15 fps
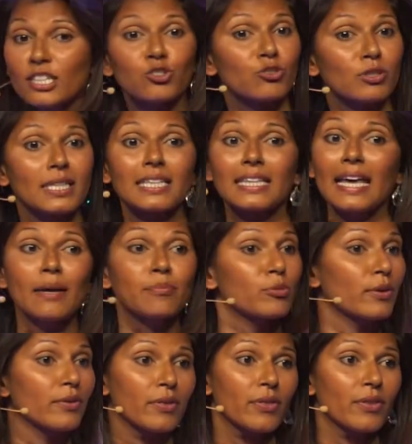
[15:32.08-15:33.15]
intricate
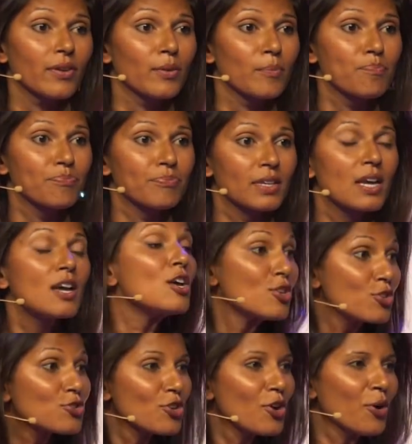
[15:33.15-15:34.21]
labyrinth.
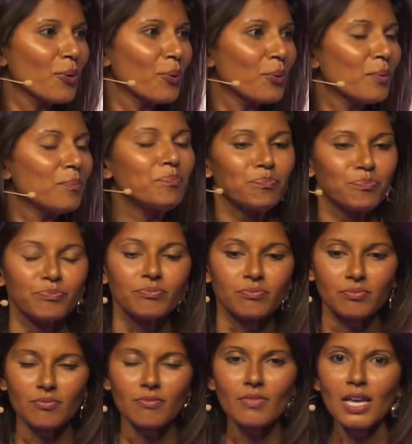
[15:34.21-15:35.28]
So,
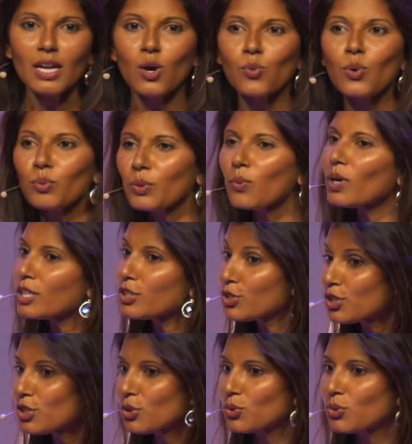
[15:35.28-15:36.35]
what we want to
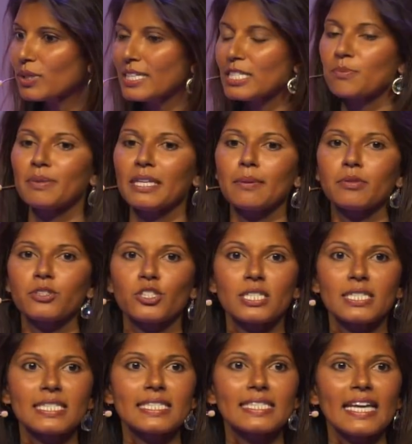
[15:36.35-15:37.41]
do is be able to
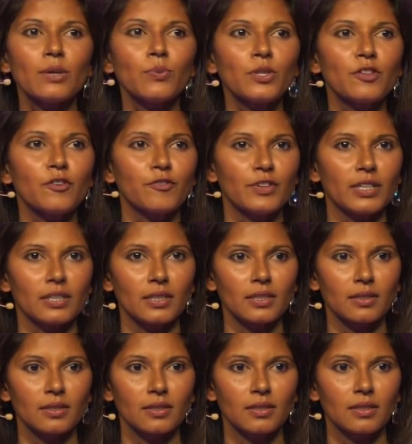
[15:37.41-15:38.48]
stay with the feeling.
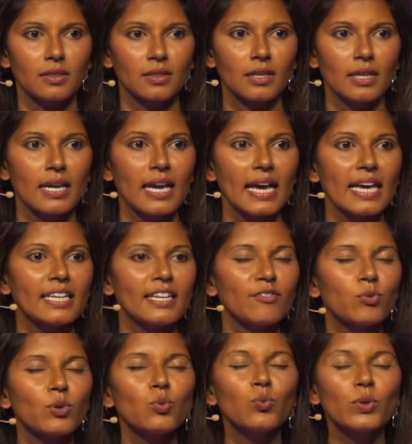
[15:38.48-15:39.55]
And
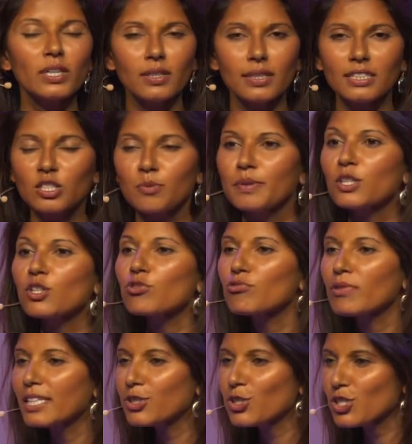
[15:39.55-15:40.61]
if we're willing to be
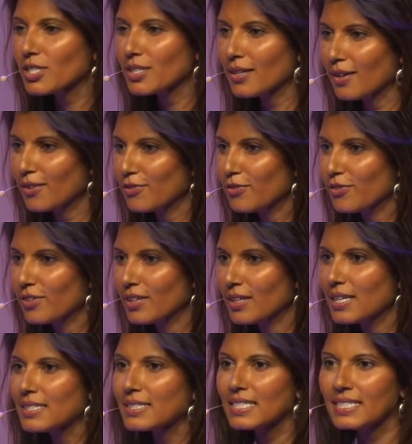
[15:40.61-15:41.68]
courageous enough
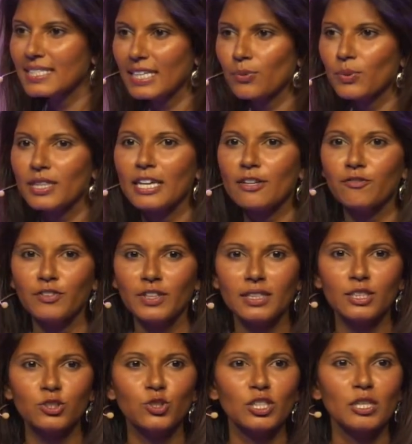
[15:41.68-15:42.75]
to stay with that
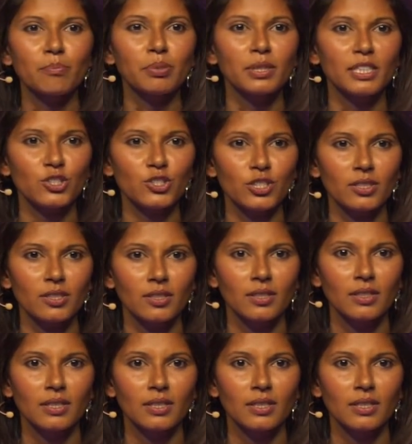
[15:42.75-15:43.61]
feeling to completion,